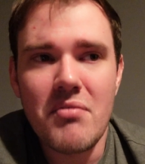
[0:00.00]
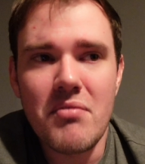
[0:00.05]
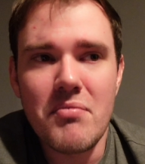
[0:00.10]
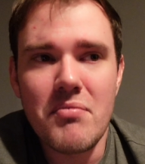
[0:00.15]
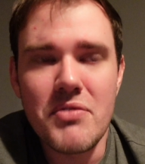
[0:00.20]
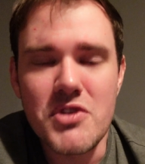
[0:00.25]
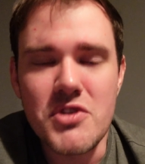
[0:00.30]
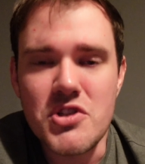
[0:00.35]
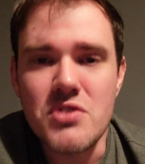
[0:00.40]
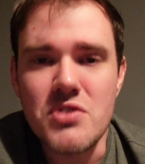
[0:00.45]

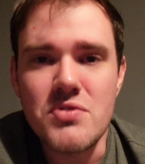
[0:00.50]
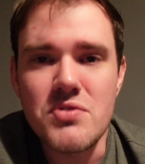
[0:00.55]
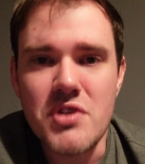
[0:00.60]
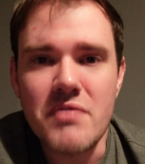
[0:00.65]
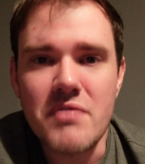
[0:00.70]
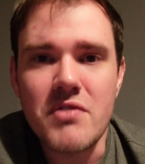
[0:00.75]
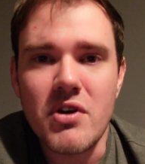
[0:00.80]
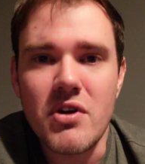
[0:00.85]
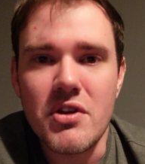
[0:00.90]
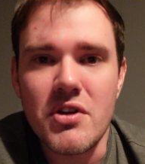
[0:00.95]
The shoes
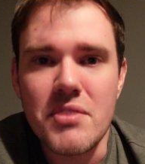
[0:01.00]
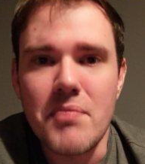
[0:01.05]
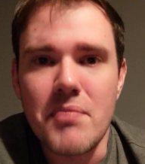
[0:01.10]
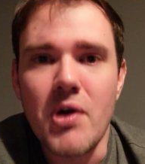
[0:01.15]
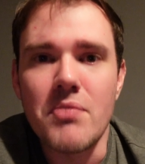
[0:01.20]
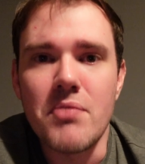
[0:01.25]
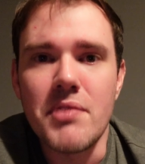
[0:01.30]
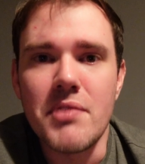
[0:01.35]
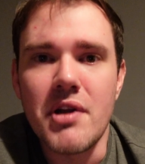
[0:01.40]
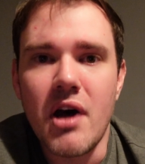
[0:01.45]
I've got at the
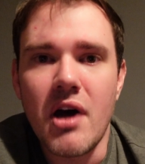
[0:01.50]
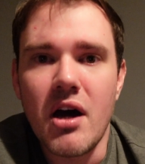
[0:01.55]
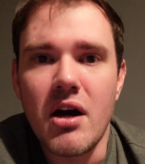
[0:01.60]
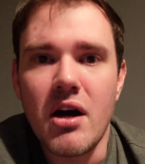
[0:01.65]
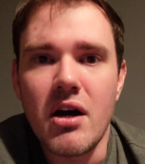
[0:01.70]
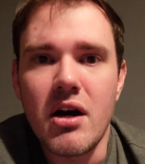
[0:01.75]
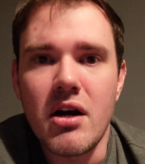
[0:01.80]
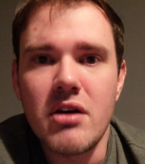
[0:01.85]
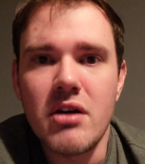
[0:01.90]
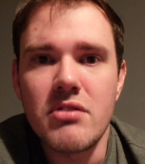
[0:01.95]
moment
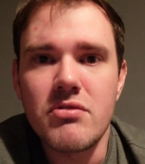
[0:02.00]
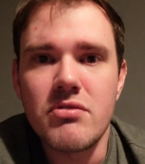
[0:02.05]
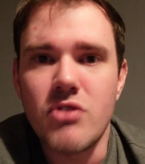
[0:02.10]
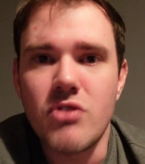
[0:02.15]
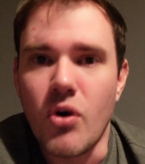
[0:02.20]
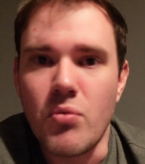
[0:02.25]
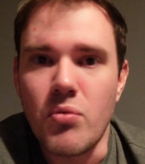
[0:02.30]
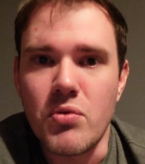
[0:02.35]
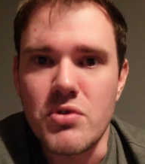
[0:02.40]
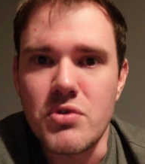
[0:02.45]
are
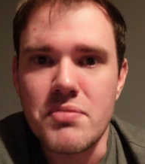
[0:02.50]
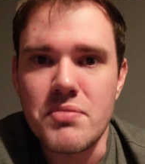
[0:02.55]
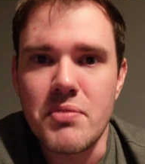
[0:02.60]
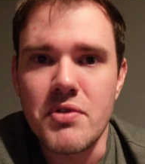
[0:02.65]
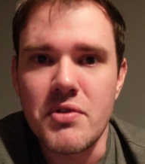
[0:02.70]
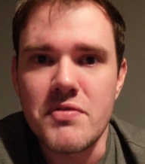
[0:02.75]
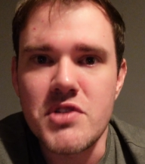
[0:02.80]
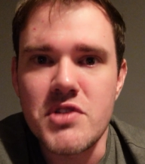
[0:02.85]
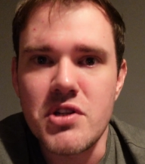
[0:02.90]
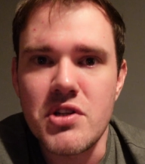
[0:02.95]
not
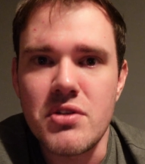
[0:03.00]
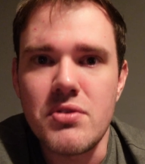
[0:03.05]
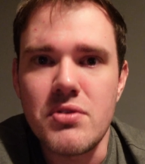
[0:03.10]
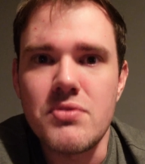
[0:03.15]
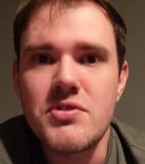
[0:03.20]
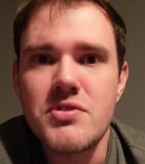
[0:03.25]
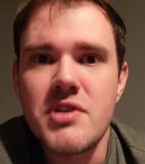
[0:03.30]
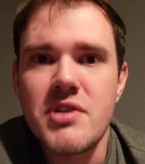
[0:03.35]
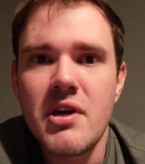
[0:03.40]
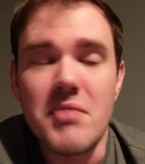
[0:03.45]
waterproof
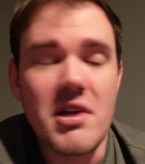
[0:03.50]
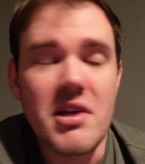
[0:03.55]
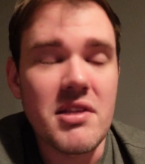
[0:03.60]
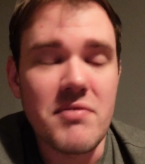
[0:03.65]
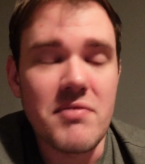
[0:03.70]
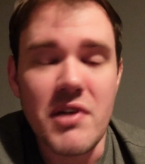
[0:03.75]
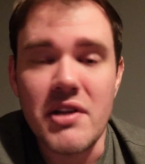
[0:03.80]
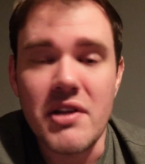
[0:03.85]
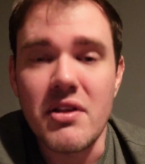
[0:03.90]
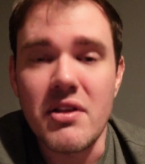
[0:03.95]
shoes, and they're
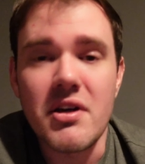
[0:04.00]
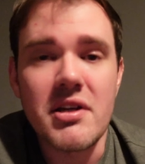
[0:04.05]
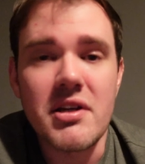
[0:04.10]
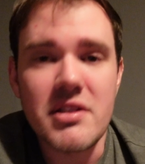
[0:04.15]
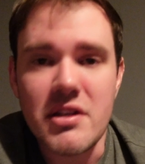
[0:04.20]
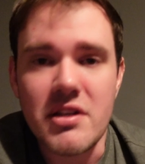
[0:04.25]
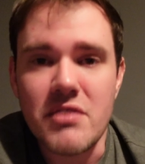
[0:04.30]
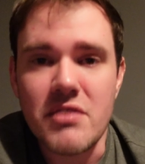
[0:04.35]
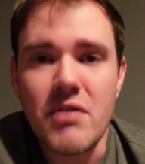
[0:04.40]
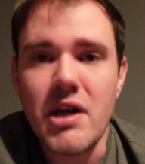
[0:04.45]
very light and
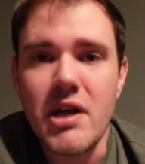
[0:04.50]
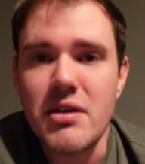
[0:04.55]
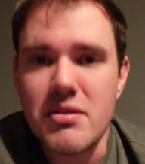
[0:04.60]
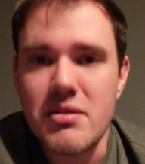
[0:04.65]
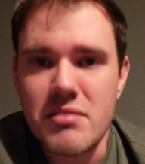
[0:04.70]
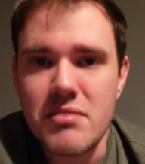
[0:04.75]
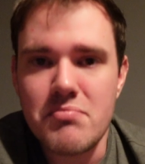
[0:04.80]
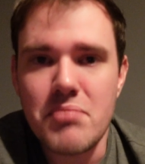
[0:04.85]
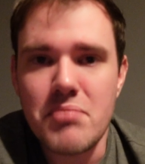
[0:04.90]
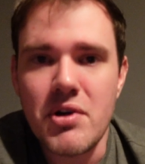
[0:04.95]
they're great,
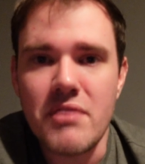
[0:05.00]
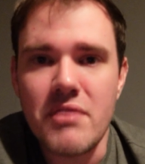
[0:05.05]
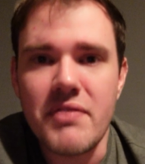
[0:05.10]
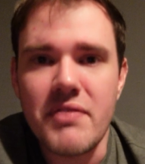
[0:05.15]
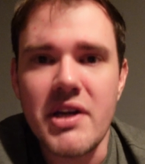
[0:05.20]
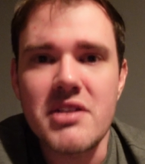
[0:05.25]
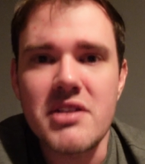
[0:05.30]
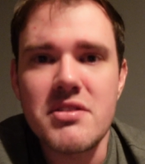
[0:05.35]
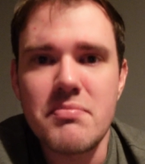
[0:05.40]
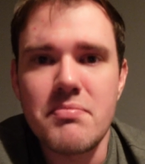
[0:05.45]

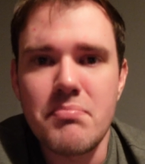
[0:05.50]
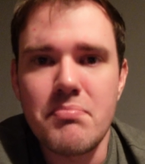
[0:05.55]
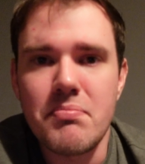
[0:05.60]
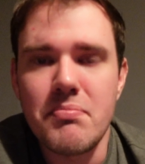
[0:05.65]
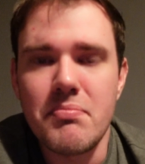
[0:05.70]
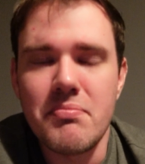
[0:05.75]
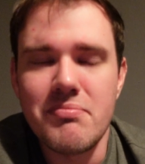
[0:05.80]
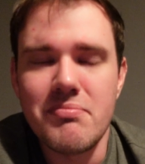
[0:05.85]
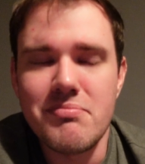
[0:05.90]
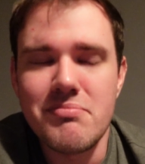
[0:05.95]
perfect.
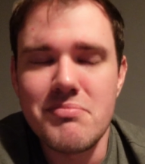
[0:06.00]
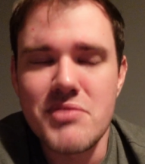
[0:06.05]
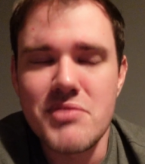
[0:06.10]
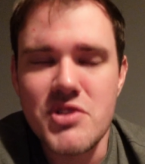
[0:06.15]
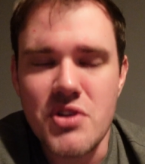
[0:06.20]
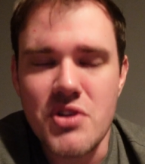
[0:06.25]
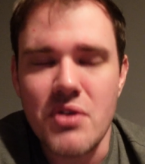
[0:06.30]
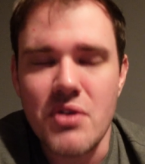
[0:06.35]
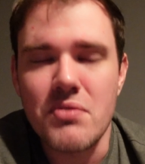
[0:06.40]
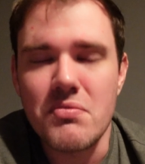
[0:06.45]

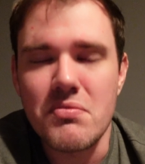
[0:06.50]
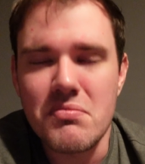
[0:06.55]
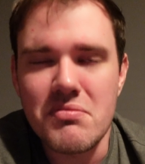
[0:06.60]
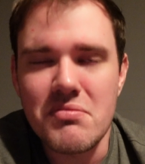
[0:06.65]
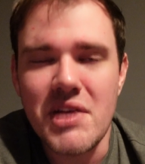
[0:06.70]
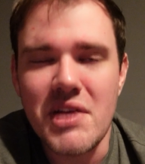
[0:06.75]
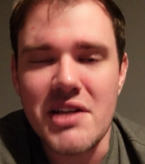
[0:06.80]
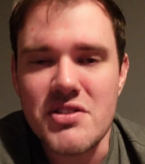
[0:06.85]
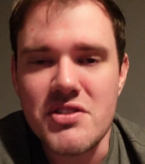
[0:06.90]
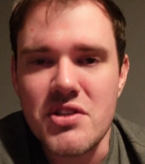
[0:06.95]
So
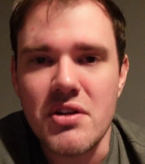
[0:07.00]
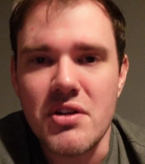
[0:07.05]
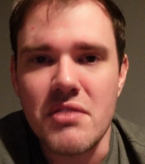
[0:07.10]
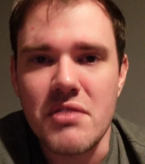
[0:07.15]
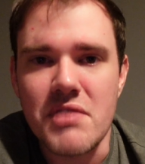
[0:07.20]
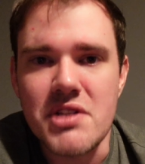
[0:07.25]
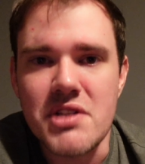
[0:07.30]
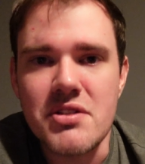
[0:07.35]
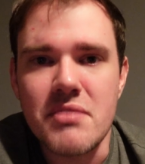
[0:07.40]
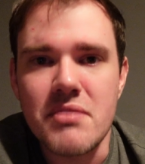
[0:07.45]
that's the only
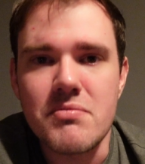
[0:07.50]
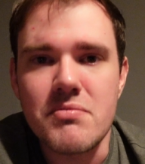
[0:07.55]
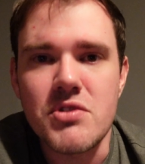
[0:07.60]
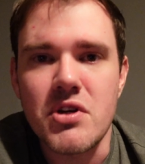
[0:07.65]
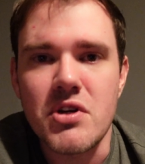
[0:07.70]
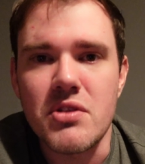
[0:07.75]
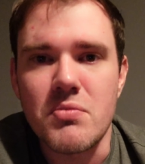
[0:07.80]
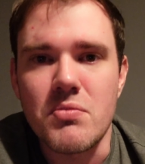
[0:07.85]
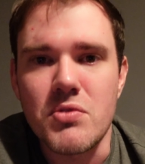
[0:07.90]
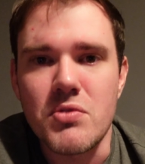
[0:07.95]
reason I'm
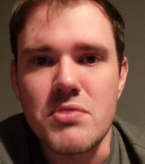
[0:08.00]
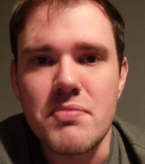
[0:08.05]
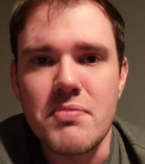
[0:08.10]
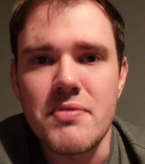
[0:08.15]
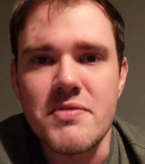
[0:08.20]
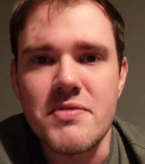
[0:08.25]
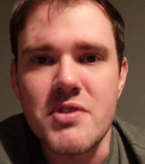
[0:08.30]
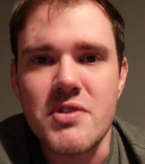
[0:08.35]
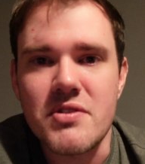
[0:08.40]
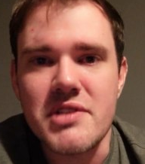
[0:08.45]
trying the
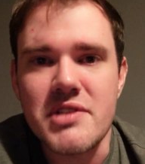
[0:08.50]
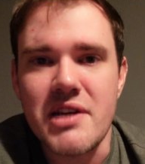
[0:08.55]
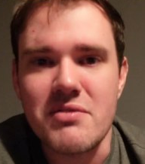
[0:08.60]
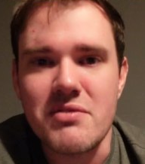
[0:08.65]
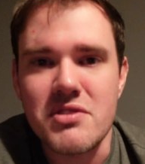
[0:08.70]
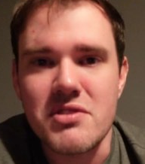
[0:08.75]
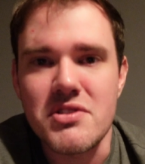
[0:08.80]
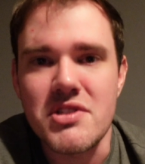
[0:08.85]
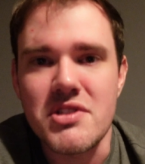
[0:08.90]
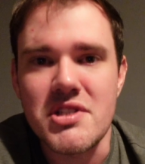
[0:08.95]
waterproof socks out,
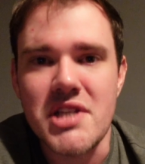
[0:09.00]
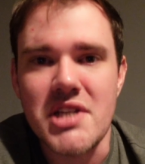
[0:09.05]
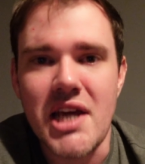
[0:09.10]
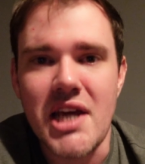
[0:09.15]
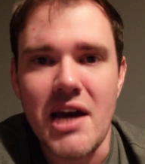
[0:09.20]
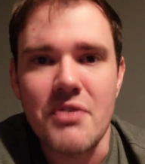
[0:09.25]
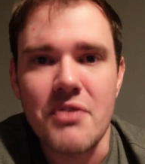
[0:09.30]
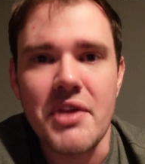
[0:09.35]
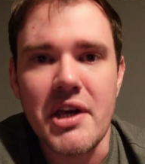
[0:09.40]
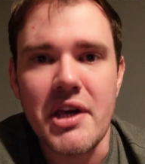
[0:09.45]
just to see
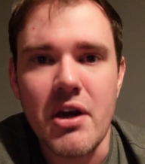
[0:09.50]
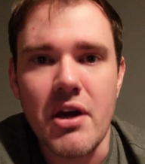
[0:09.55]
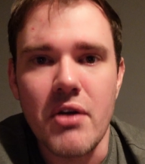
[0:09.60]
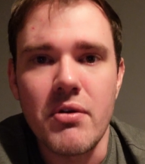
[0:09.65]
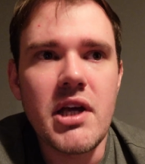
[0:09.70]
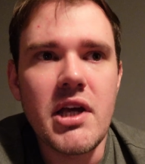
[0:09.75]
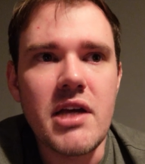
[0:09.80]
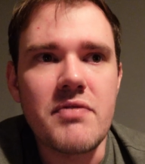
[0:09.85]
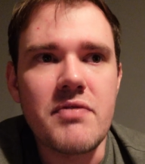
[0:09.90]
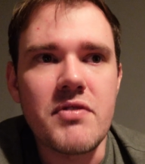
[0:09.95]
how they go.
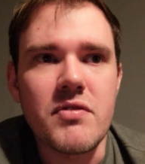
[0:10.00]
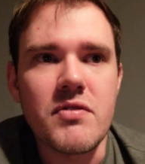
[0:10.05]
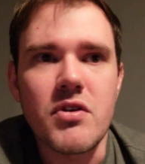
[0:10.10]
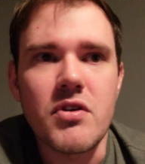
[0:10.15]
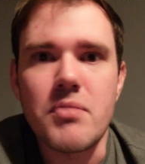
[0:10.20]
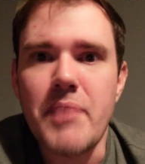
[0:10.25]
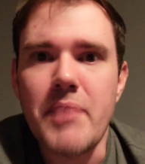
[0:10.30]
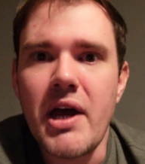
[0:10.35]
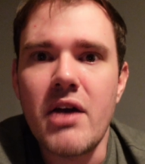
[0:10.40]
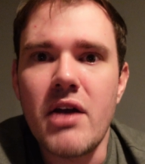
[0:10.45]
If you've got
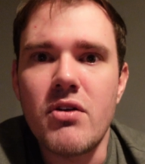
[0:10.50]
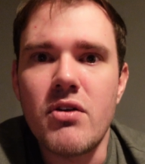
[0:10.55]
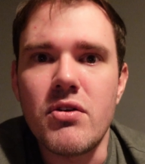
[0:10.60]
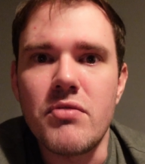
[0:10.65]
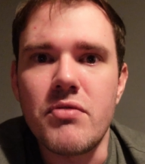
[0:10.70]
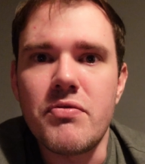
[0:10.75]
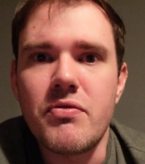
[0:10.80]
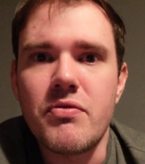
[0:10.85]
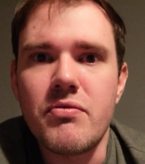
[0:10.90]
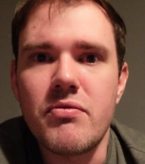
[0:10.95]
a pair
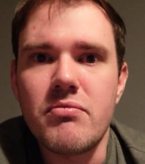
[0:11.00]
of,